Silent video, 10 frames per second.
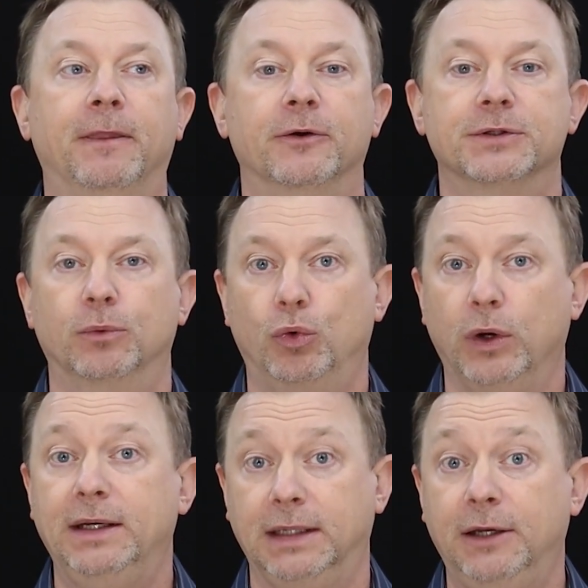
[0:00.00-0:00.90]
There is a
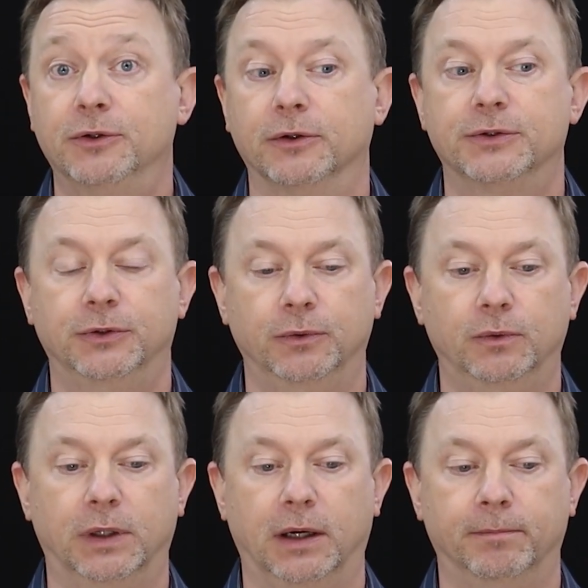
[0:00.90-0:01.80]
great danger
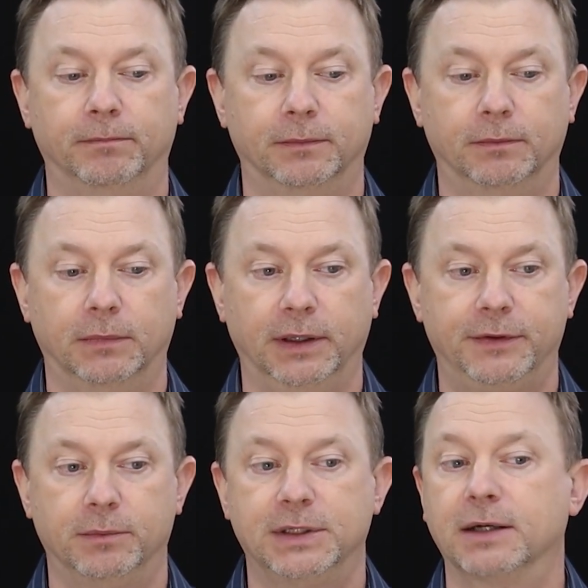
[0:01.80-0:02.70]
to
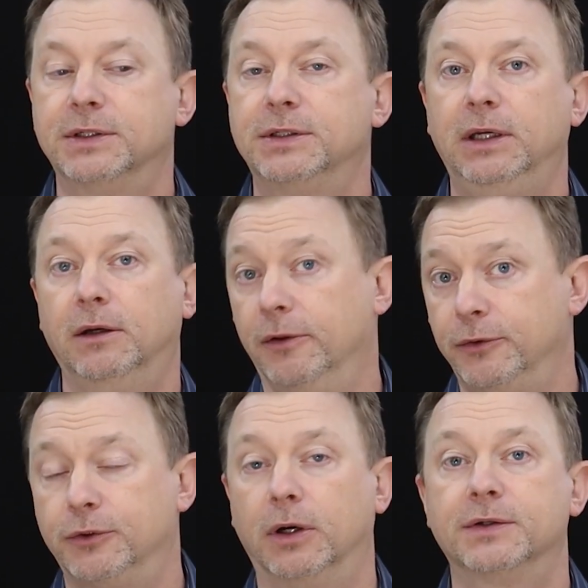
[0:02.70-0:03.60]
lithium toxicity and
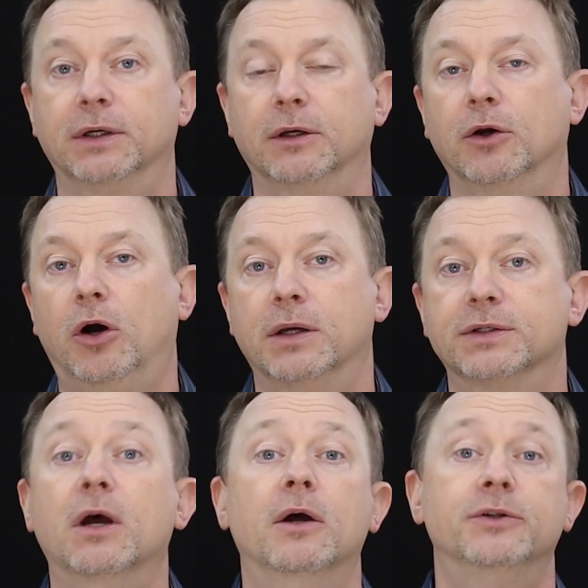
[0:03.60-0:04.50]
other drugs that can
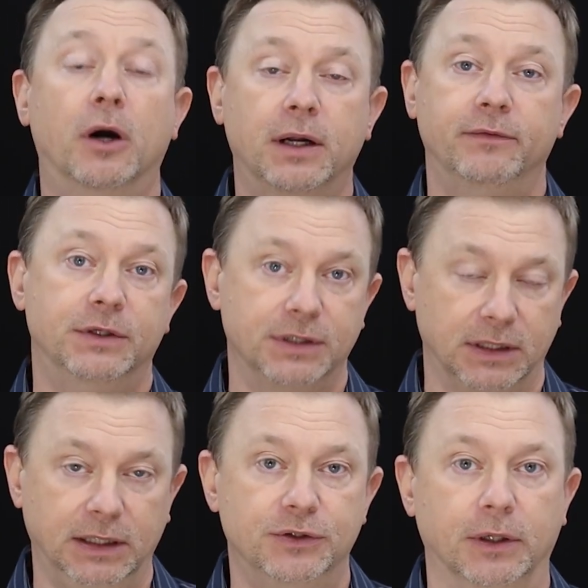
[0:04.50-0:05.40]
cause tardive
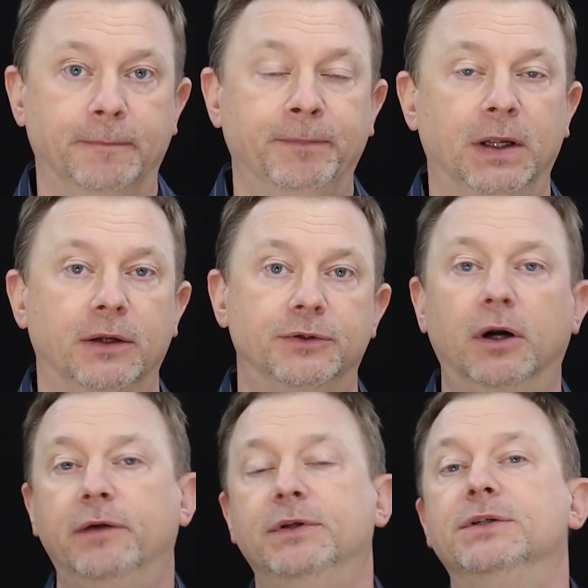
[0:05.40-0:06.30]
dyskinesia. And
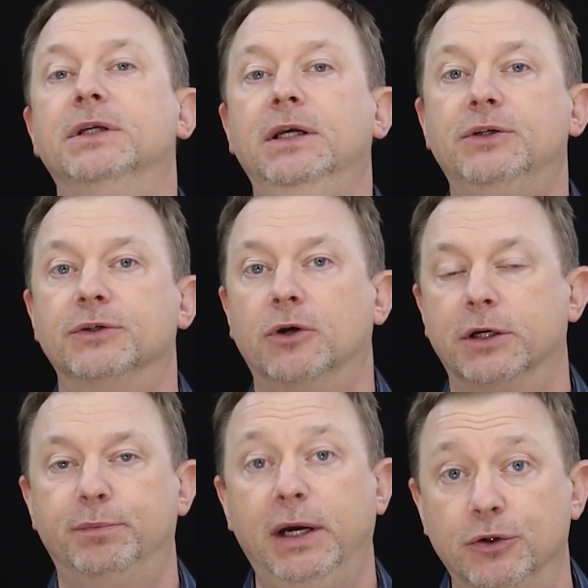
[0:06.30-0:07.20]
tardive dyskinesia is
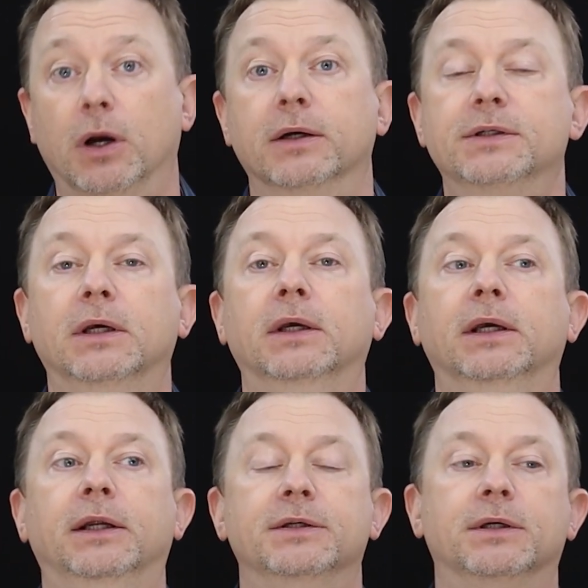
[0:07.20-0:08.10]
caused by drugs.
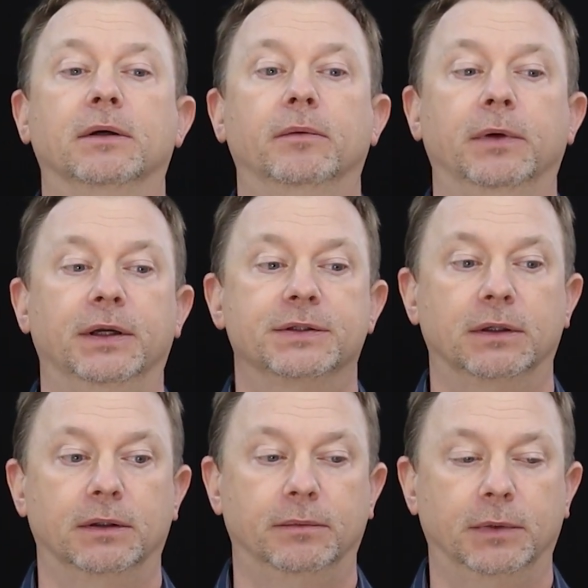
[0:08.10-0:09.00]
It is
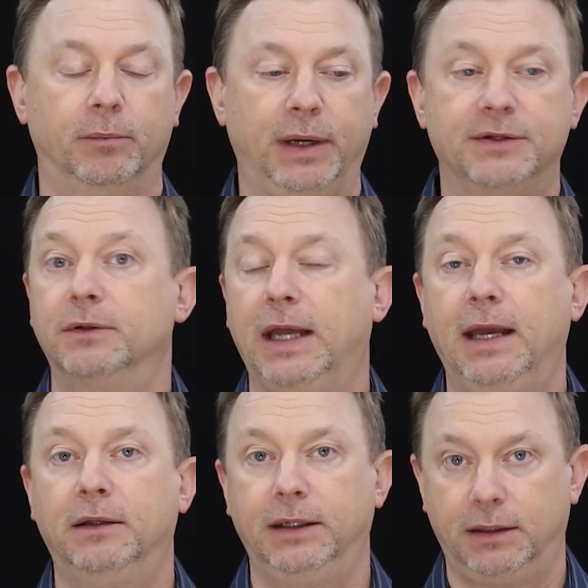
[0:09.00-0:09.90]
a basal
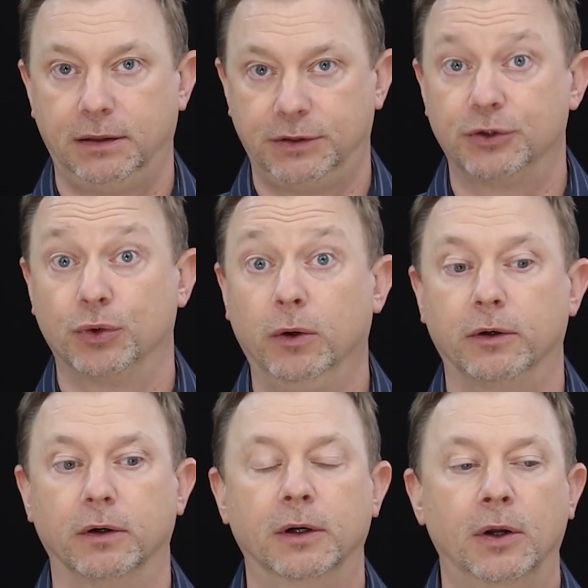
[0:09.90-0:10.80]
ganglia
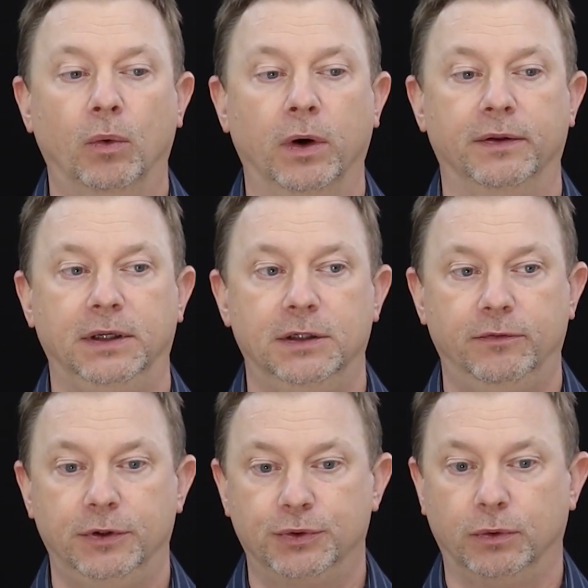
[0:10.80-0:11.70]
disorder where the
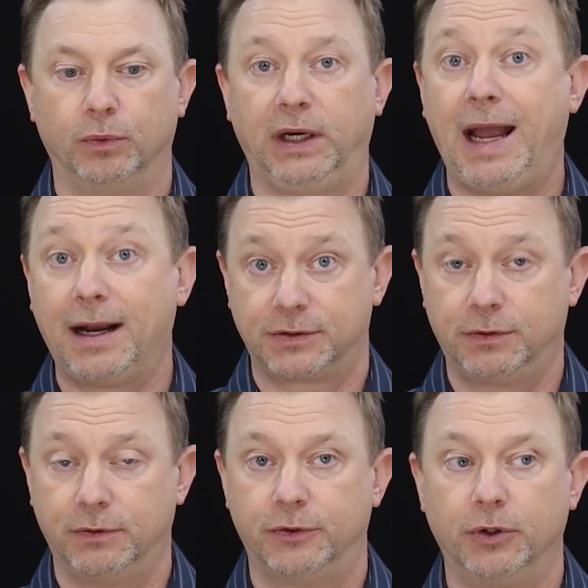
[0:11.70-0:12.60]
individual reacts
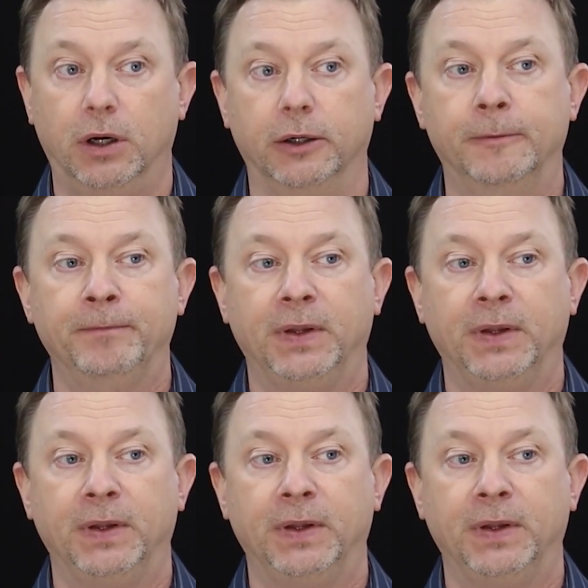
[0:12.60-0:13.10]
to the drug